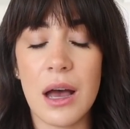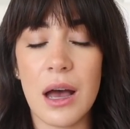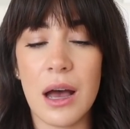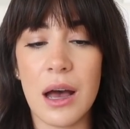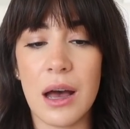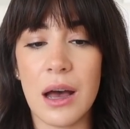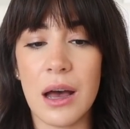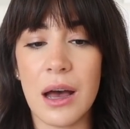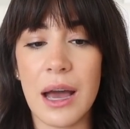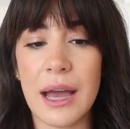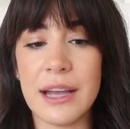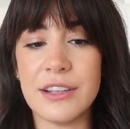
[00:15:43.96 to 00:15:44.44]

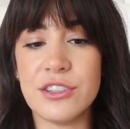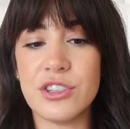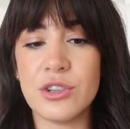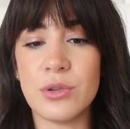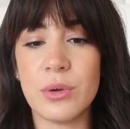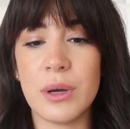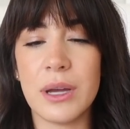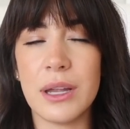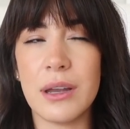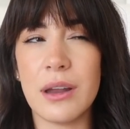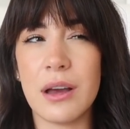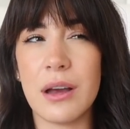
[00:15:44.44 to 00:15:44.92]
I
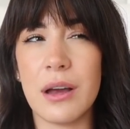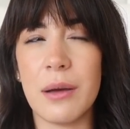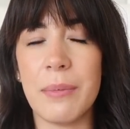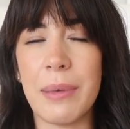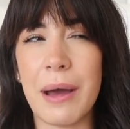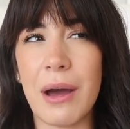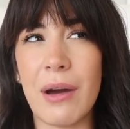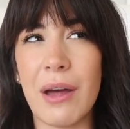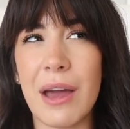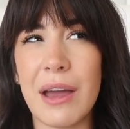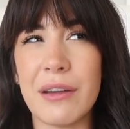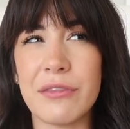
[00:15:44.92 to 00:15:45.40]
do it
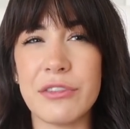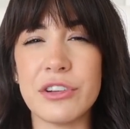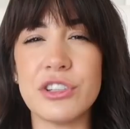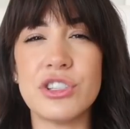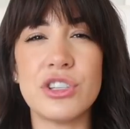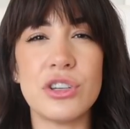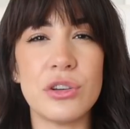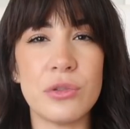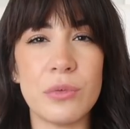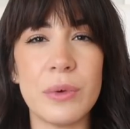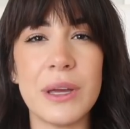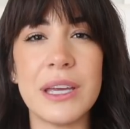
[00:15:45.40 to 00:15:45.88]
about every
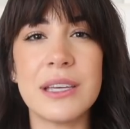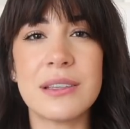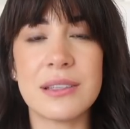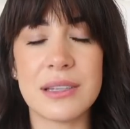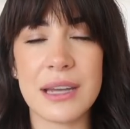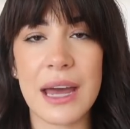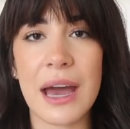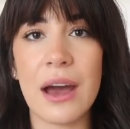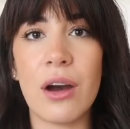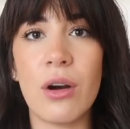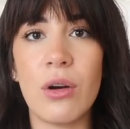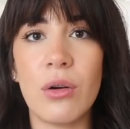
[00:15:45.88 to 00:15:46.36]
2 weeks
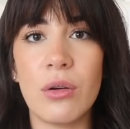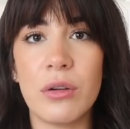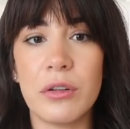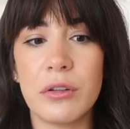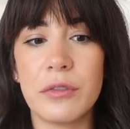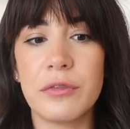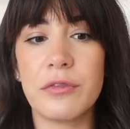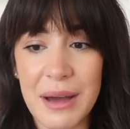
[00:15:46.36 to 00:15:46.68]
now.